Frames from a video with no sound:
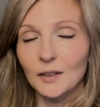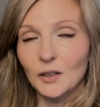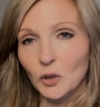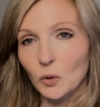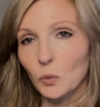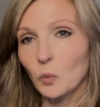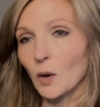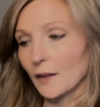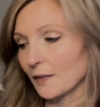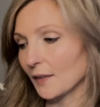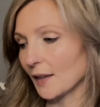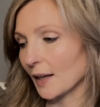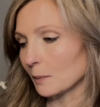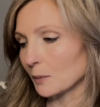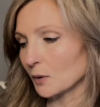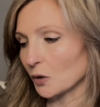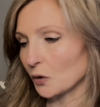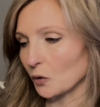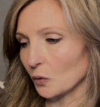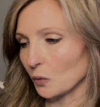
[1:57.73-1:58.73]
You want them
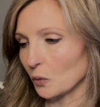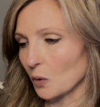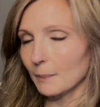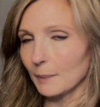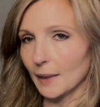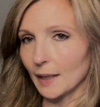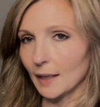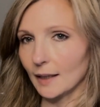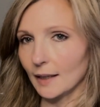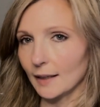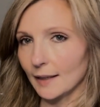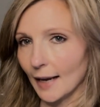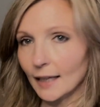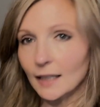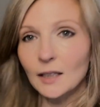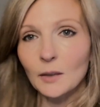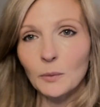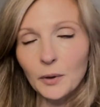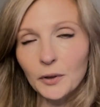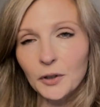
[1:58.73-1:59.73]
to be
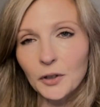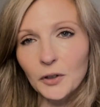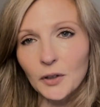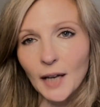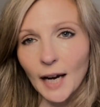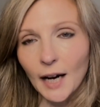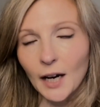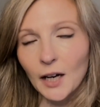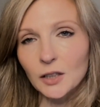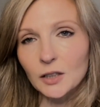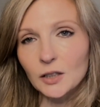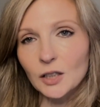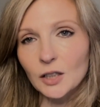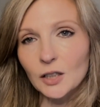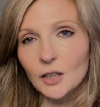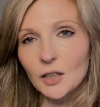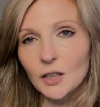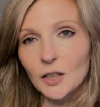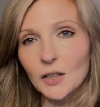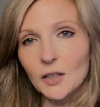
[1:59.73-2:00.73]
connected with your
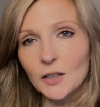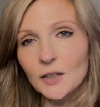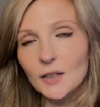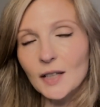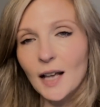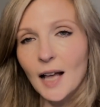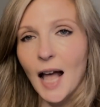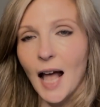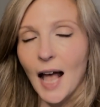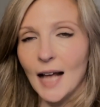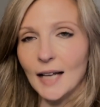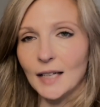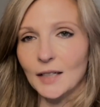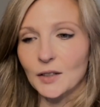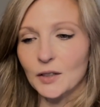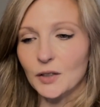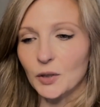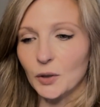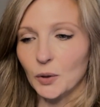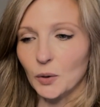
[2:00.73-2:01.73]
characters
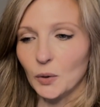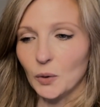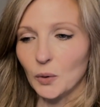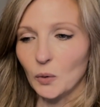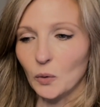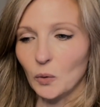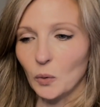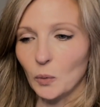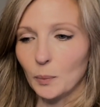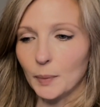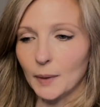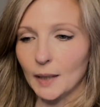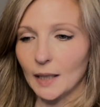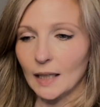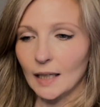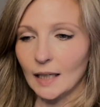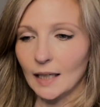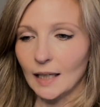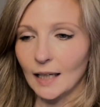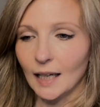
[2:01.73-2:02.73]
and to
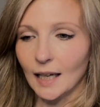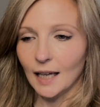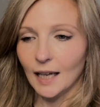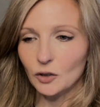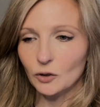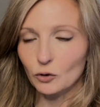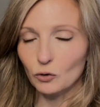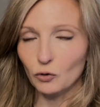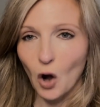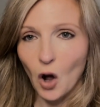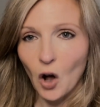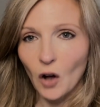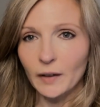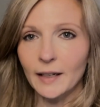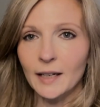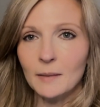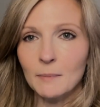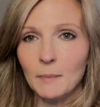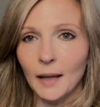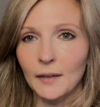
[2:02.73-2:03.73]
be drawn
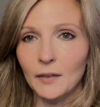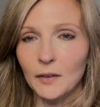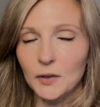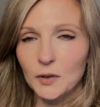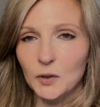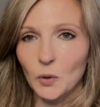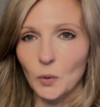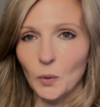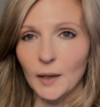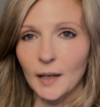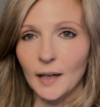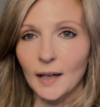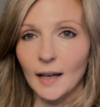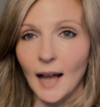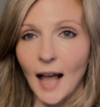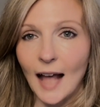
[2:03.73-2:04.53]
in by the story,